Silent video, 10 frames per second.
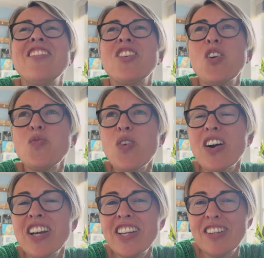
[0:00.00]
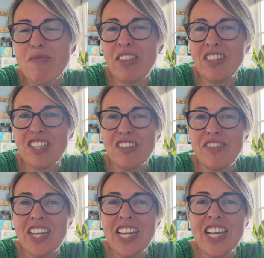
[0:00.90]
the Hawaiian method of
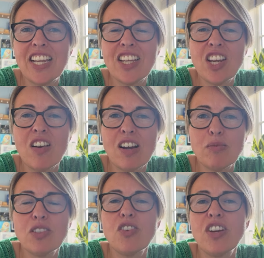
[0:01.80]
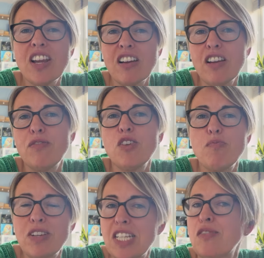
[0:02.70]
healing, you know, I'm sorry, I love you,
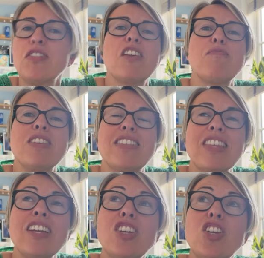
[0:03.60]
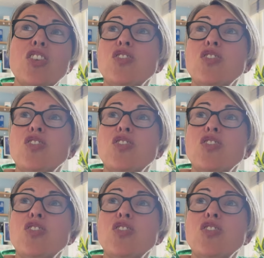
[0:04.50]
please forgive me, thank you.